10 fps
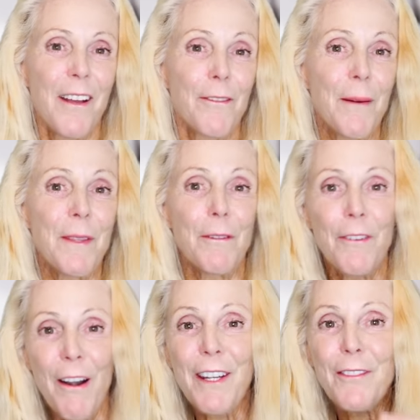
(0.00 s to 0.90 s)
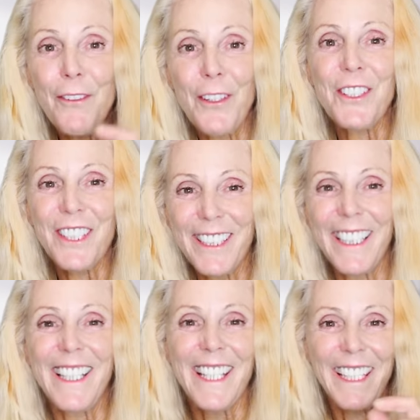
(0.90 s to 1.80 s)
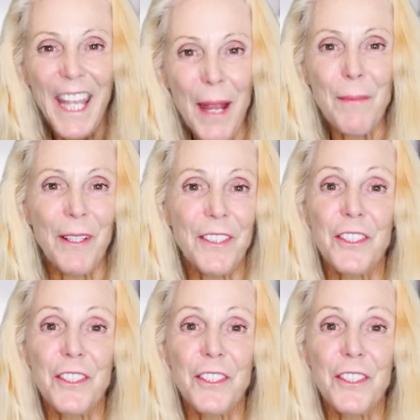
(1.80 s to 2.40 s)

from the very first click of the camera.